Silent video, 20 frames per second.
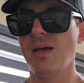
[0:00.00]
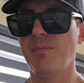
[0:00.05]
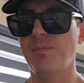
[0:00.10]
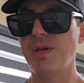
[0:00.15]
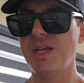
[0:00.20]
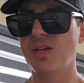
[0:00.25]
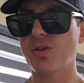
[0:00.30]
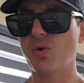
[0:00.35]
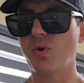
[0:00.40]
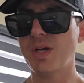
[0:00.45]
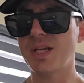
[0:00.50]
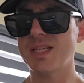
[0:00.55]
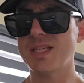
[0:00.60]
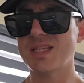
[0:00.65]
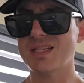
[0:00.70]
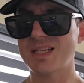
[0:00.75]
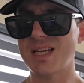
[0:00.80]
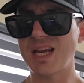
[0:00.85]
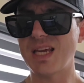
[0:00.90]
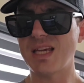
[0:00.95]
Bitcoin
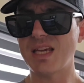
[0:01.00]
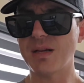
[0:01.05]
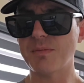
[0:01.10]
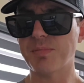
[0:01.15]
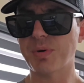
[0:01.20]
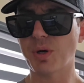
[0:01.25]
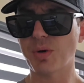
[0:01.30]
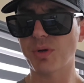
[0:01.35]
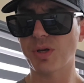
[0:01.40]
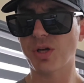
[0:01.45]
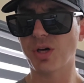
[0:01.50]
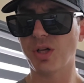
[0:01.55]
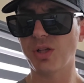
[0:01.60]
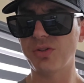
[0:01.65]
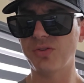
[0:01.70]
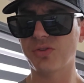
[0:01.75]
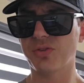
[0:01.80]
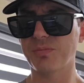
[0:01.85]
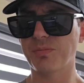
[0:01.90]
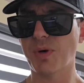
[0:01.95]
staking
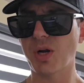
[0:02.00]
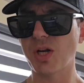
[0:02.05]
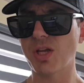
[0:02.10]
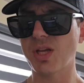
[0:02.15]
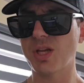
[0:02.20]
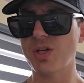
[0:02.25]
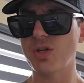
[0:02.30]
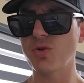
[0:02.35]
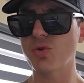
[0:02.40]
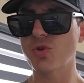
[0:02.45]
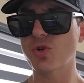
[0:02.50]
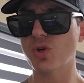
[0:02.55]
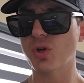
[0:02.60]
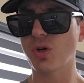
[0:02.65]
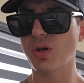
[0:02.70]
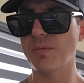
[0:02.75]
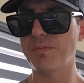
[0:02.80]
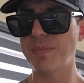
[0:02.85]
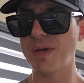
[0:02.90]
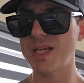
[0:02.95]
protocols, market
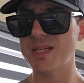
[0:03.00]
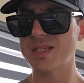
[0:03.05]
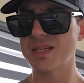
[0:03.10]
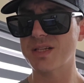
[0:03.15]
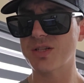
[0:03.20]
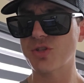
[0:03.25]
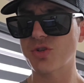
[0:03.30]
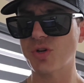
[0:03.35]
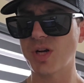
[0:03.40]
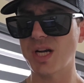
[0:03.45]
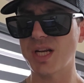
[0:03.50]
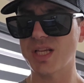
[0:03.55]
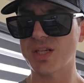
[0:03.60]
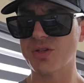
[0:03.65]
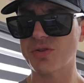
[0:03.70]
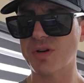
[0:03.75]
neutral basis trading